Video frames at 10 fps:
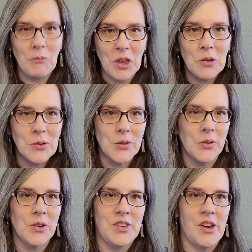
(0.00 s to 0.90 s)
use
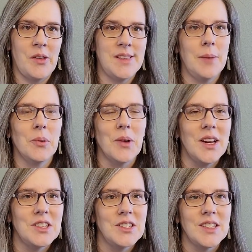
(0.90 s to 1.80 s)
for
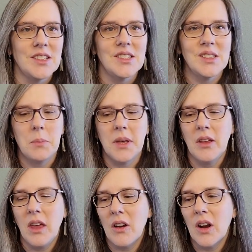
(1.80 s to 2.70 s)
separation, such as the
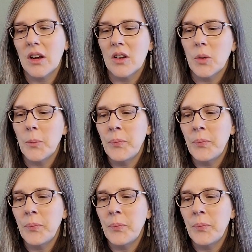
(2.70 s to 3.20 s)
bell character.